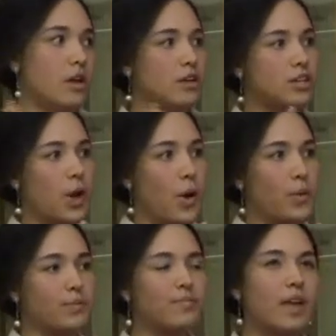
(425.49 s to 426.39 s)
So
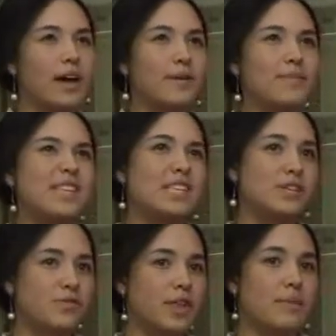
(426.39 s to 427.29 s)
this
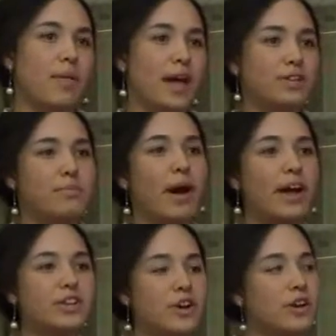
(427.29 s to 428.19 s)
doesn't really apply to pie
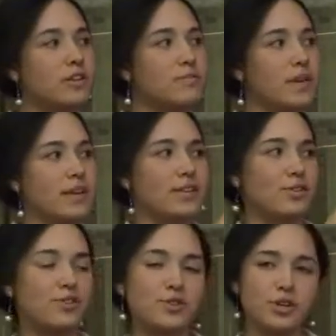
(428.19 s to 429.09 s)
charts because
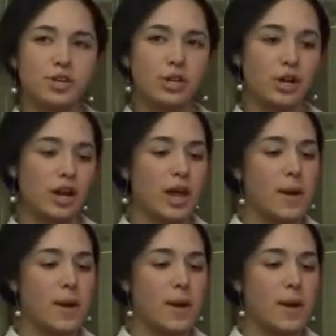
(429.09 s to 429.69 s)
they're circular,